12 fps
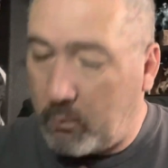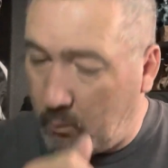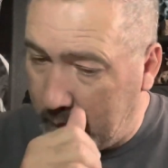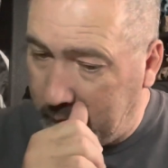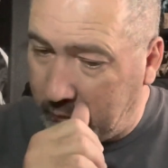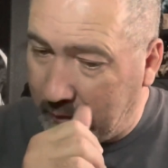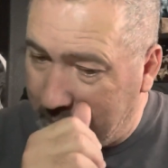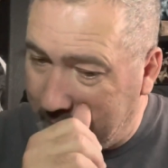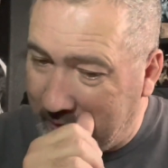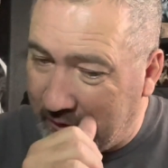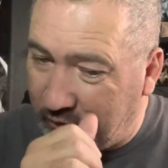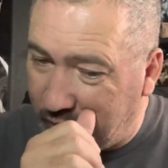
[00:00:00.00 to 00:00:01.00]

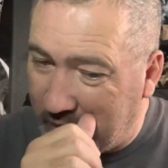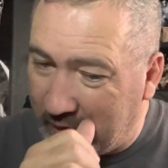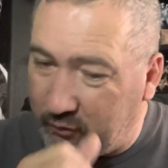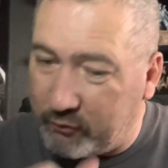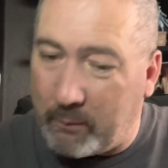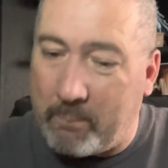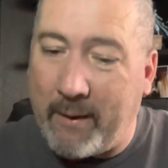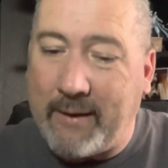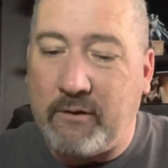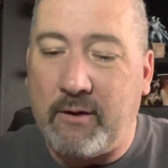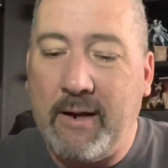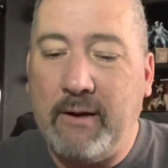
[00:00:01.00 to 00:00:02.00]
176 from
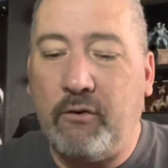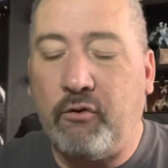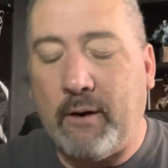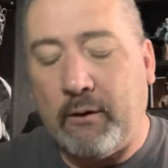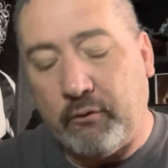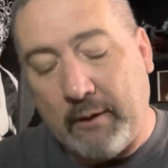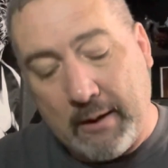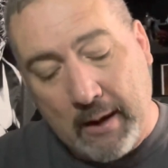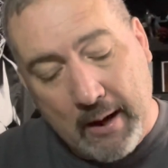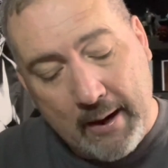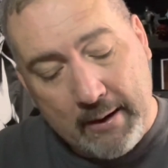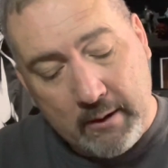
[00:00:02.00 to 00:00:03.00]

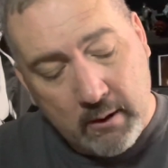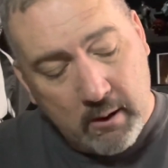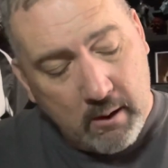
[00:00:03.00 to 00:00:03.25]
1969.